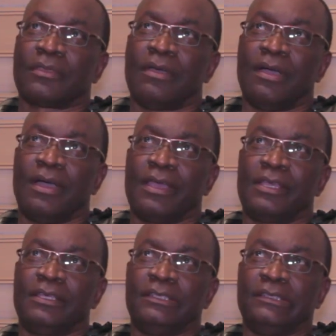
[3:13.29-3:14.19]

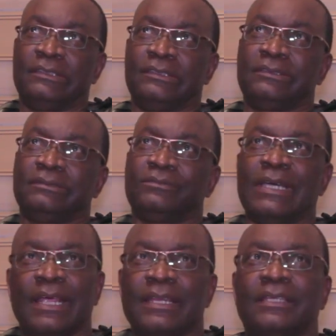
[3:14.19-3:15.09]
I
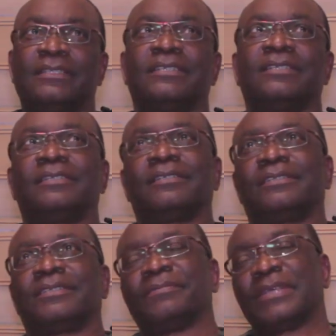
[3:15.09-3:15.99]
weathered it.
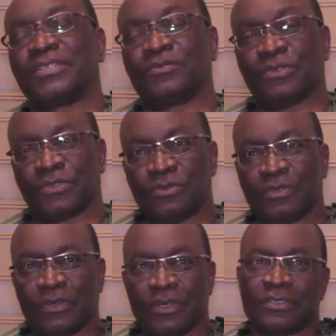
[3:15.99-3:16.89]
Sometimes it was good
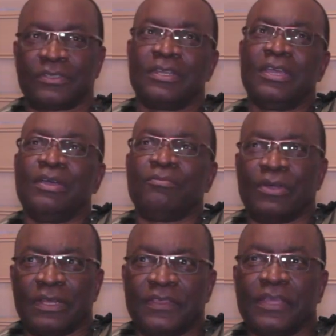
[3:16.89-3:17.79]
or not,
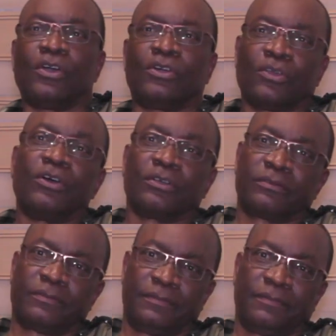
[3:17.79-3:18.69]
but the thing caught on,
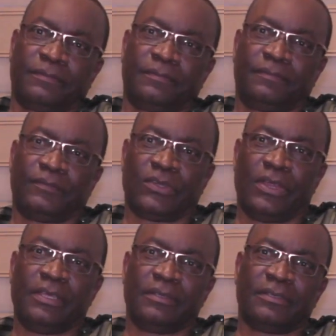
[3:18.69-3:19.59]

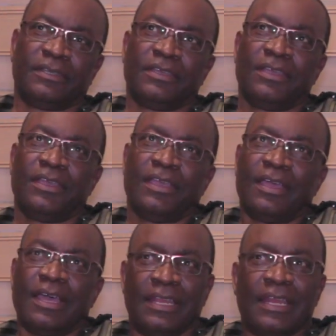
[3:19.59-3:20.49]
okay?
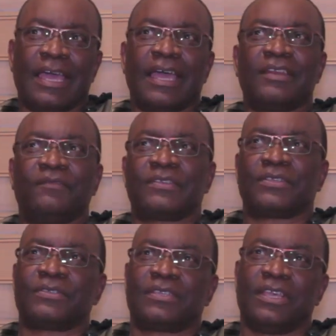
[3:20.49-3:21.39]
And then I had
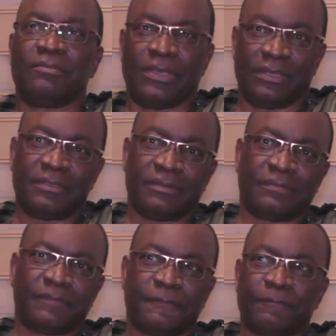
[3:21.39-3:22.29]
investors came in
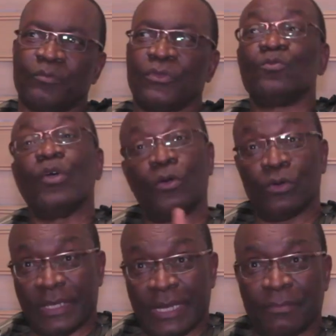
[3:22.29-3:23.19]
who are
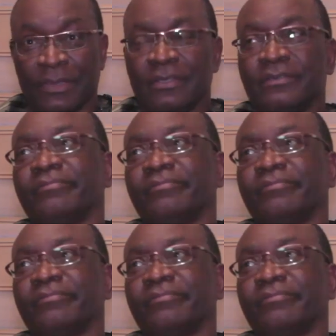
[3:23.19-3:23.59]
older than me.